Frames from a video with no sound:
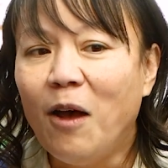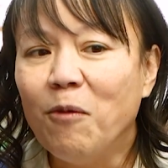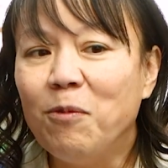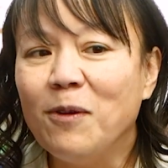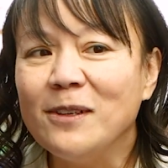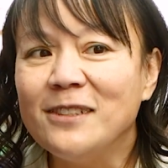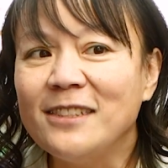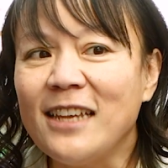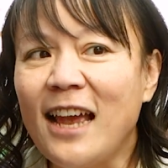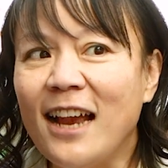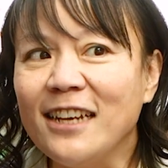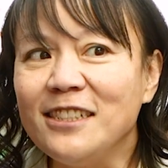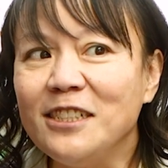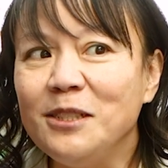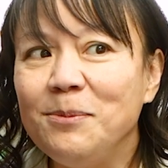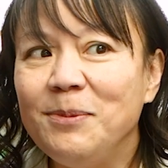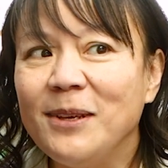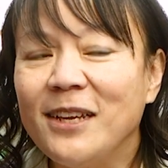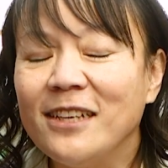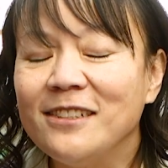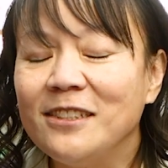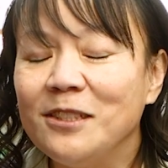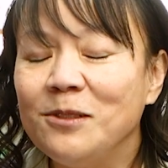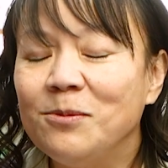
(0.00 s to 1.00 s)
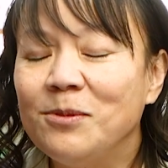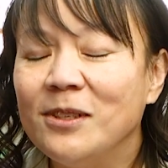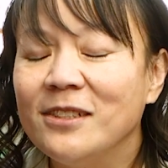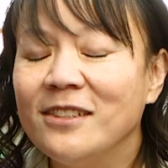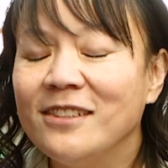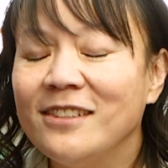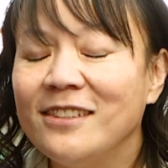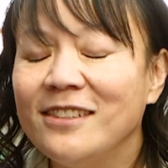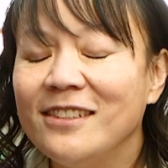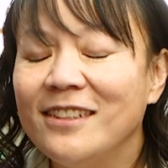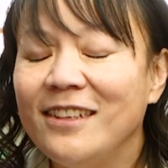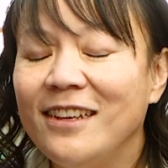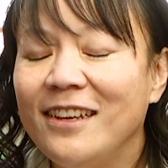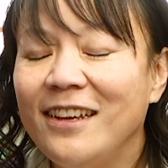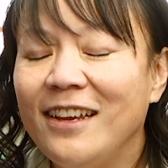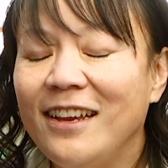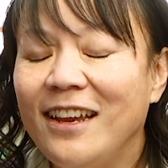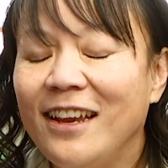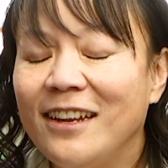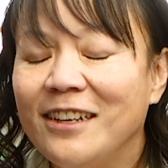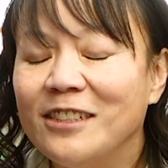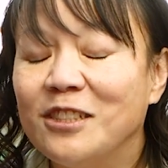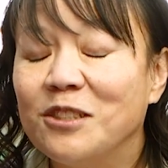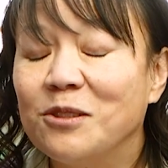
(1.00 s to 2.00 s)
was actually because it was
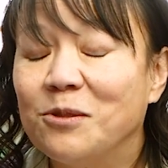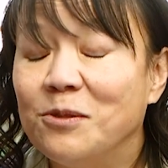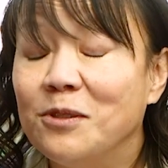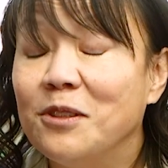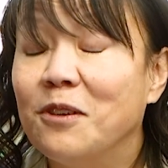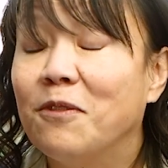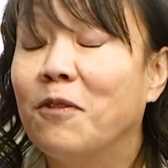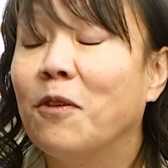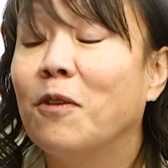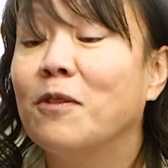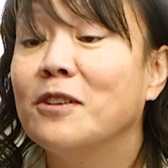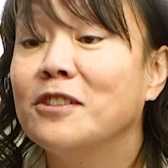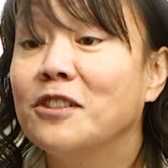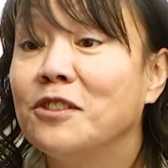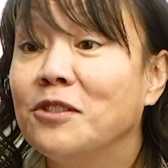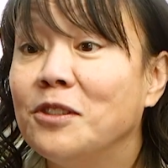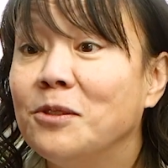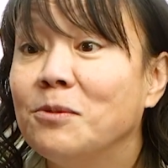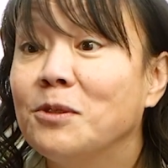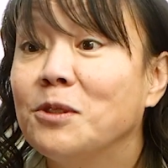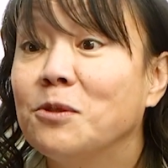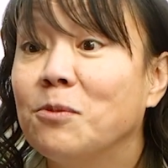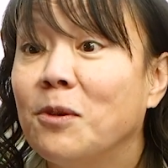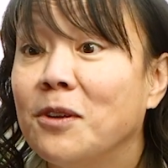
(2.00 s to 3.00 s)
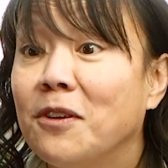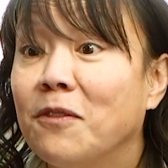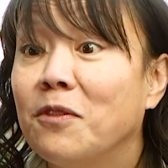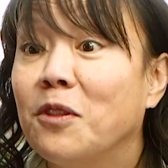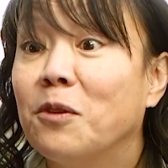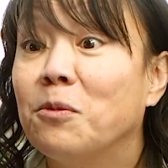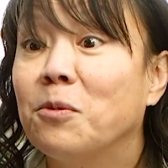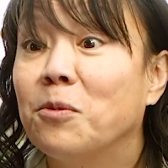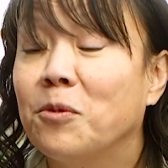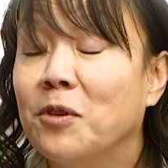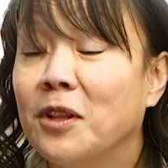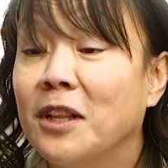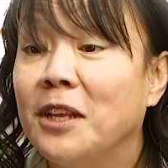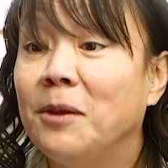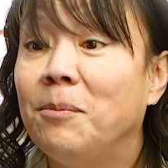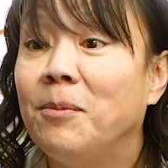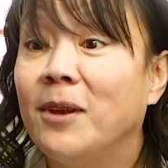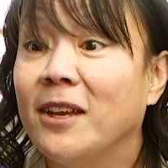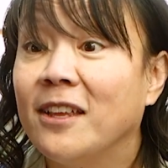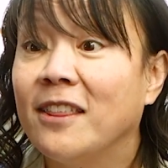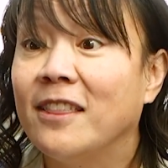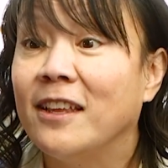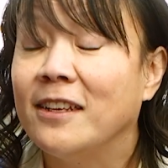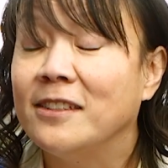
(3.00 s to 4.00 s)
in a school of forestry was one of the really
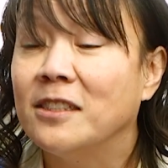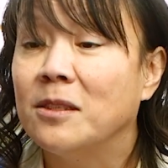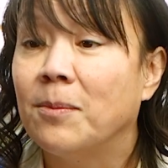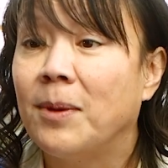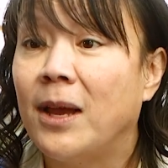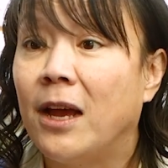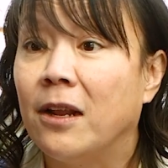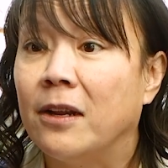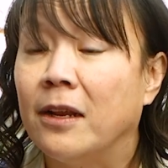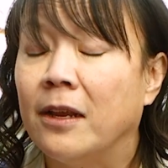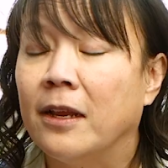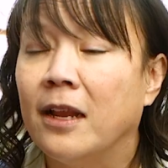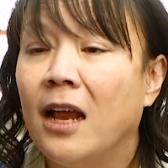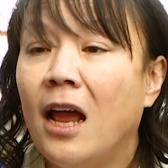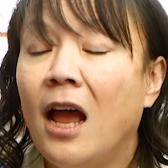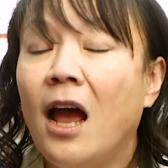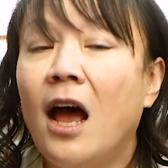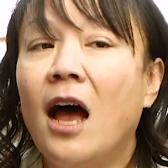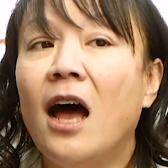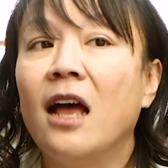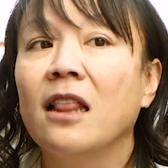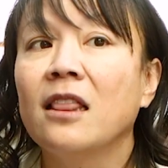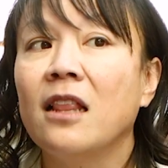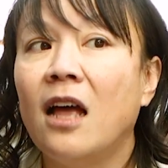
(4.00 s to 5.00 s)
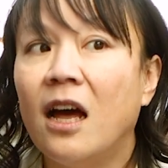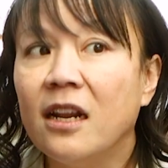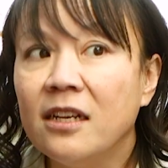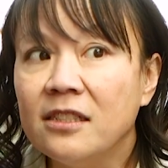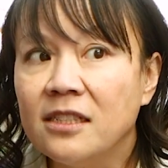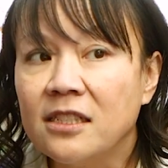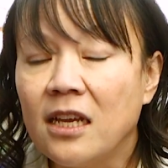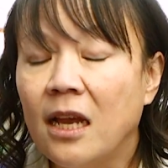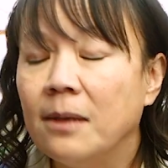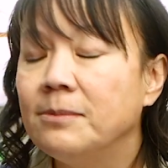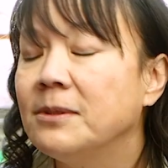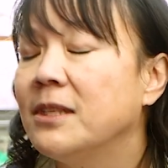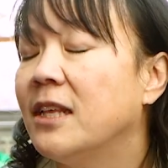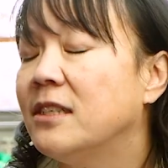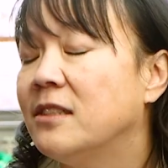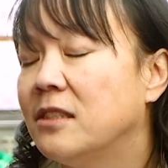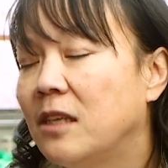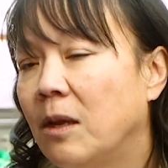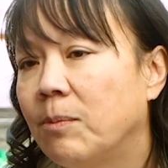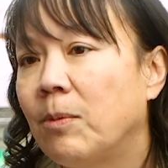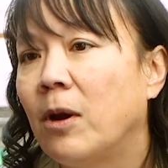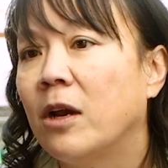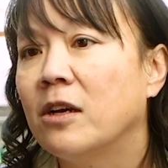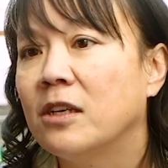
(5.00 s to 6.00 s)
big things about it. A lot of times
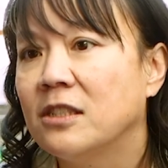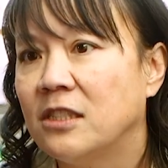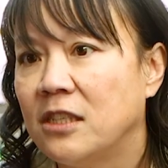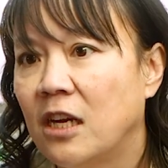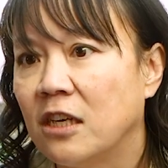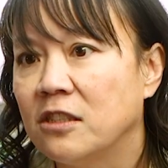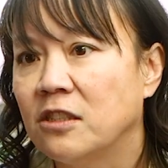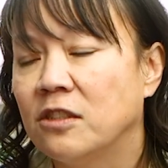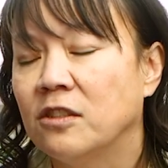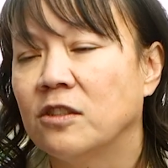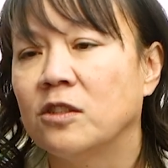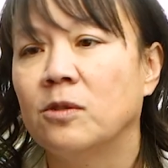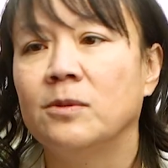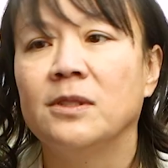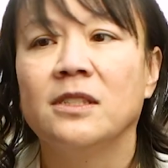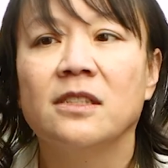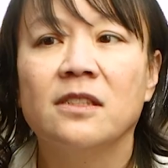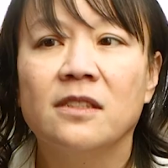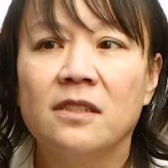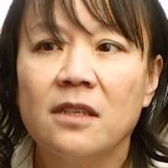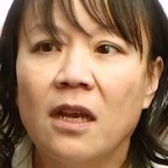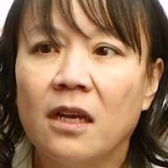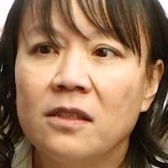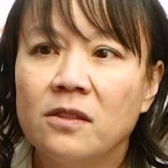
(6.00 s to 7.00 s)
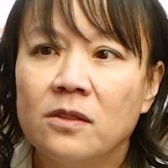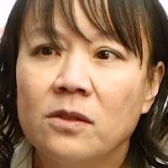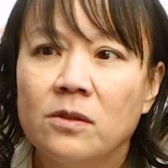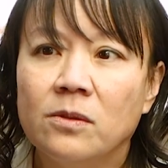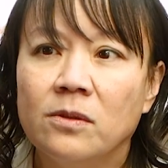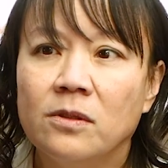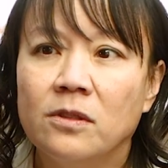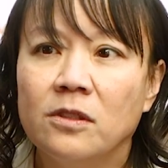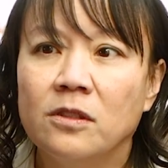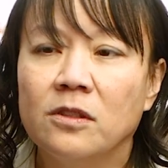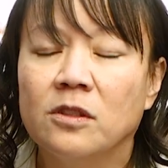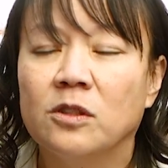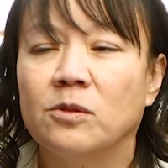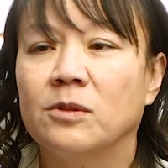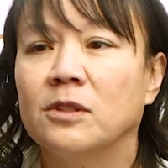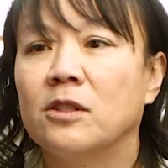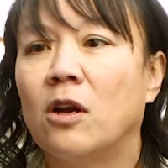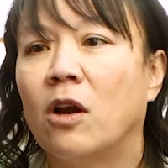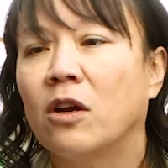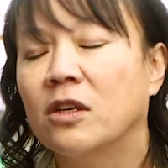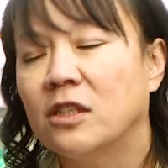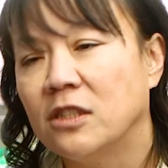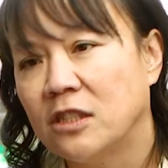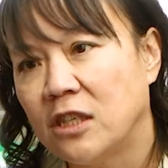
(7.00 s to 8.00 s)
landscape architectures are in design schools or in
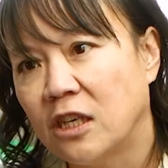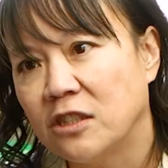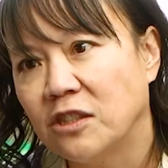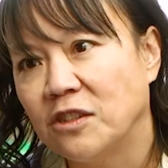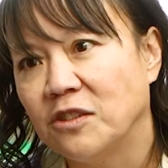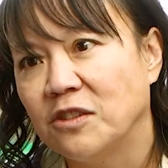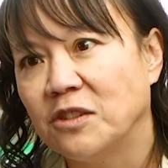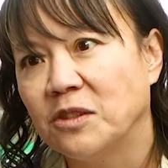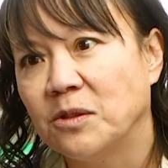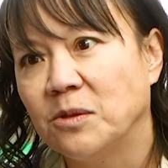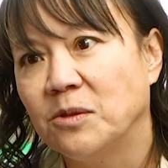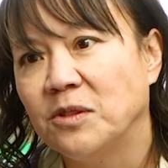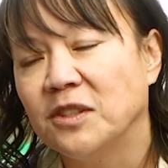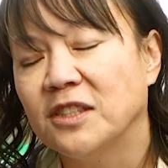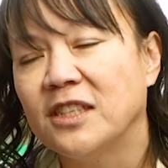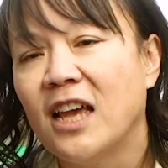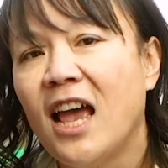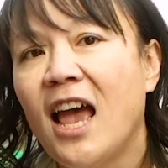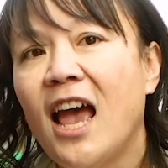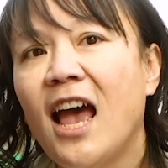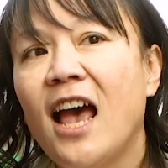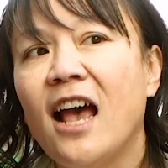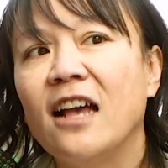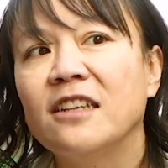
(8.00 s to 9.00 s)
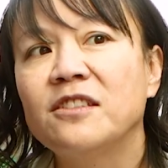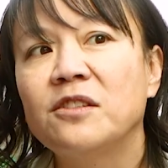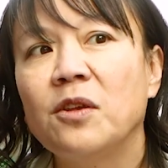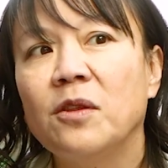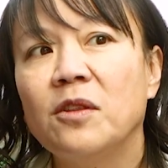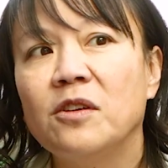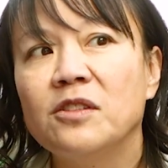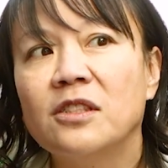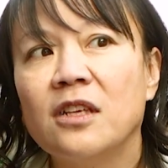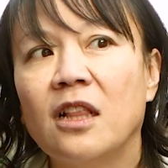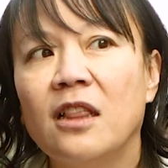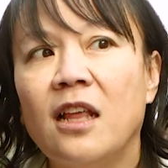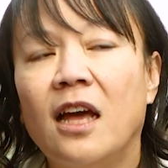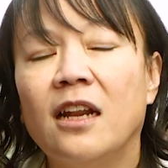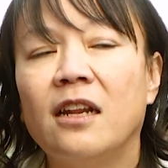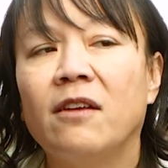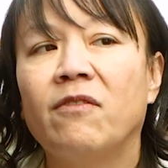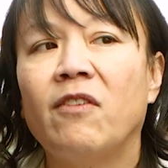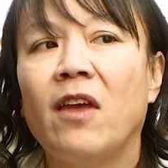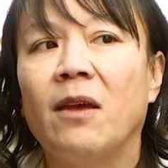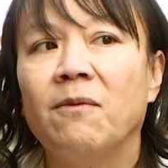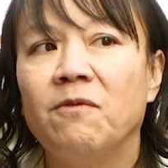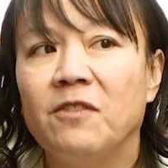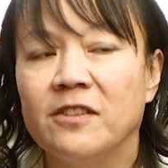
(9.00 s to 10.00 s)
architecture schools, and so there's a lot
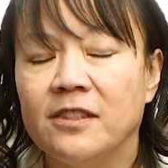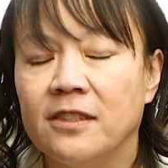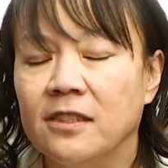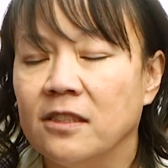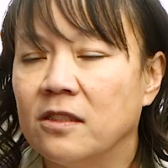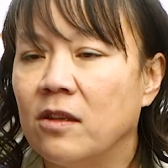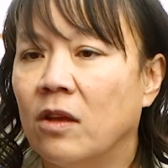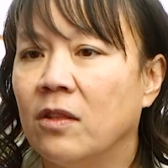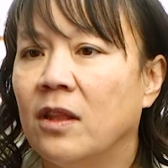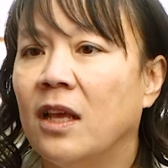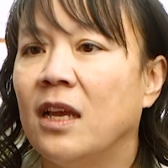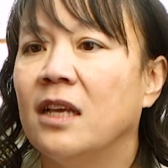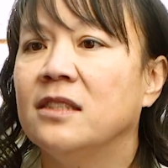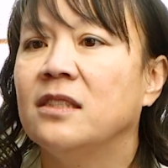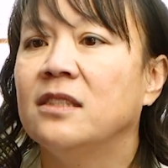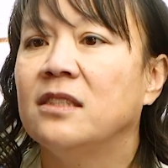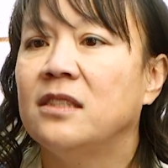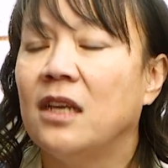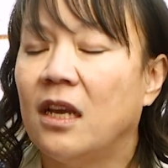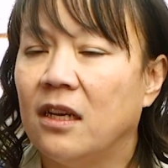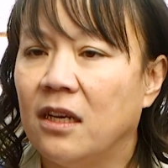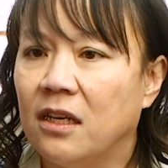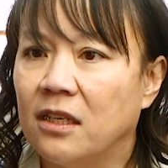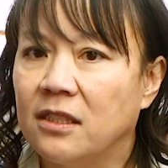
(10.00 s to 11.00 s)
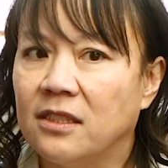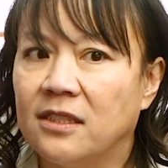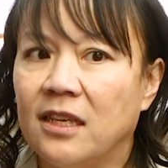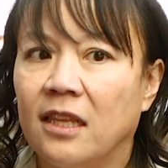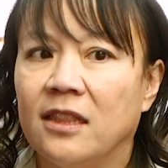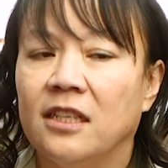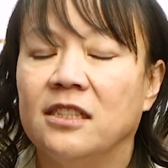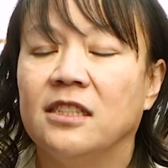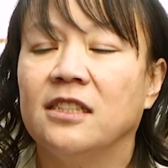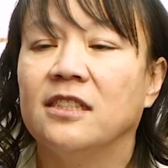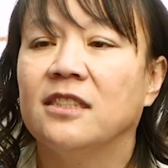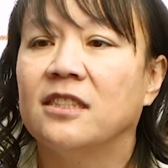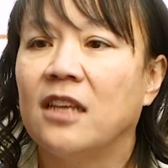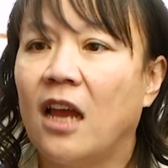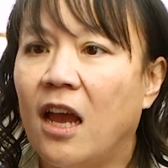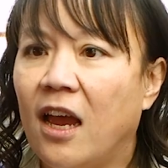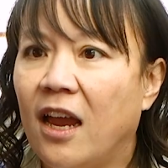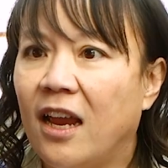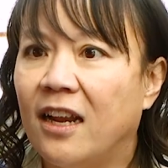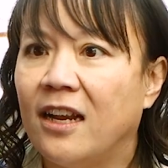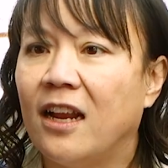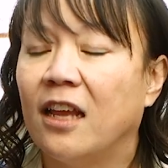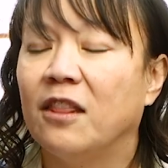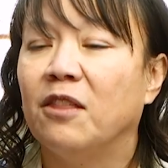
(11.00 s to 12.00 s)
of emphasis on the aesthetics and the
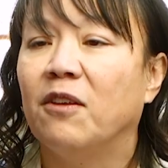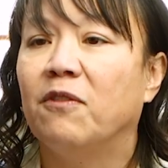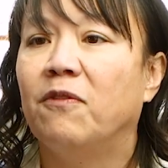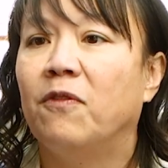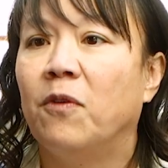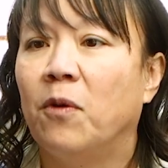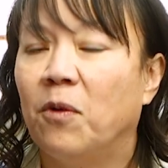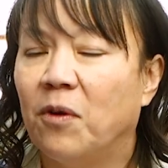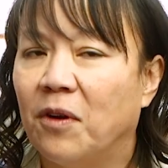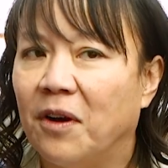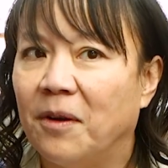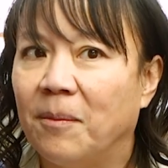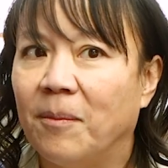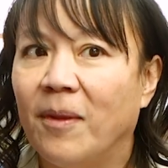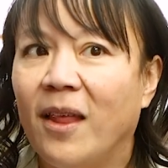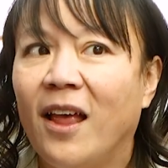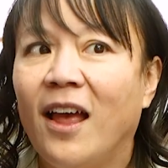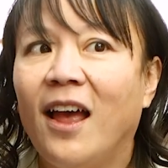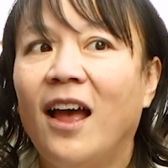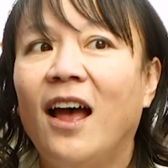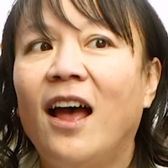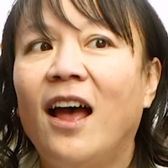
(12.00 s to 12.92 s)
design and the form.